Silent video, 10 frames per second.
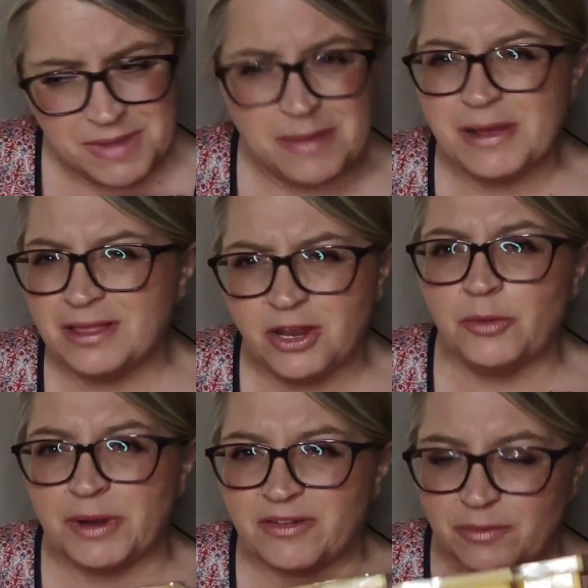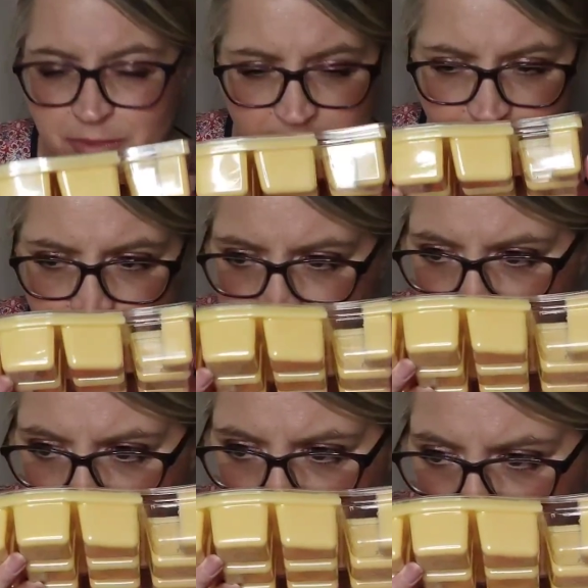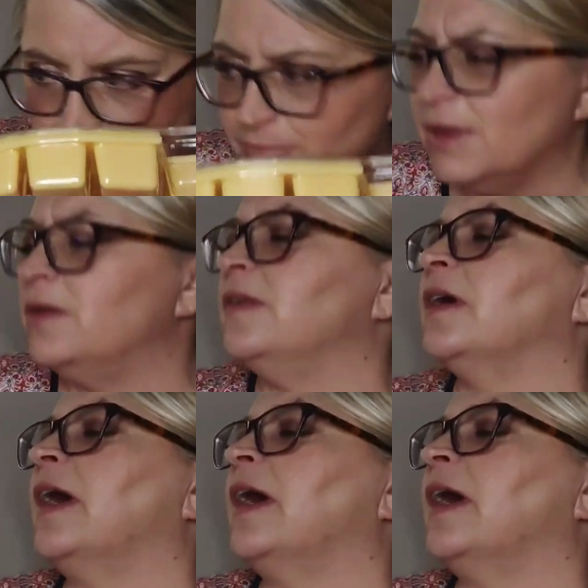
maybe a little bit of a melon. Is